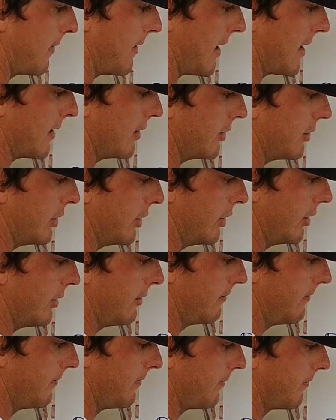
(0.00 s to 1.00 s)
That in
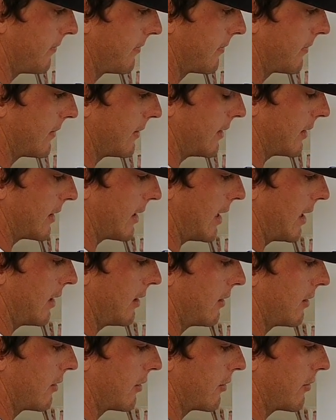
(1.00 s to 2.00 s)
turn,
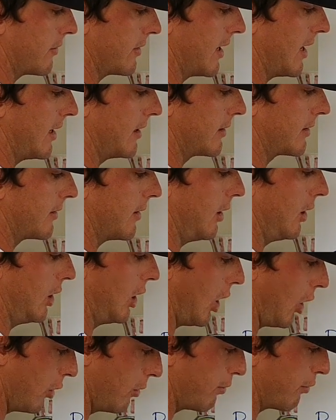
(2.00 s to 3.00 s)
okay, creates the
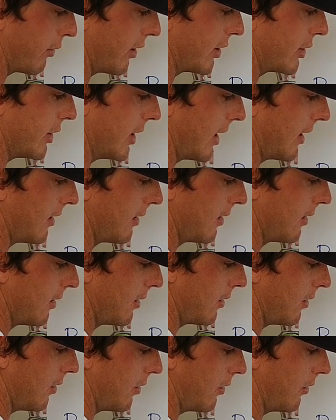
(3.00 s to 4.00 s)
low pressure
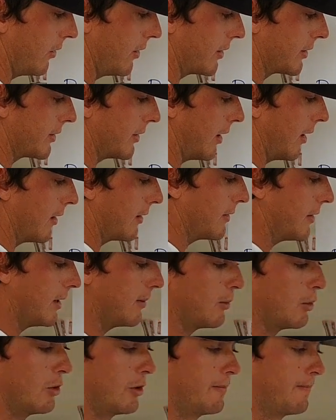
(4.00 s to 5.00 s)
on this side of the
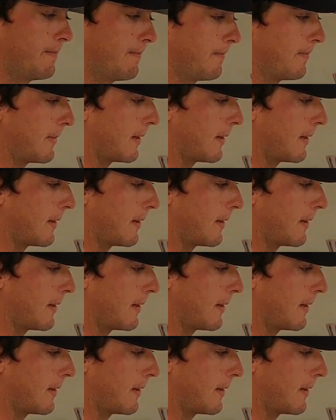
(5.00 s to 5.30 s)
centerboard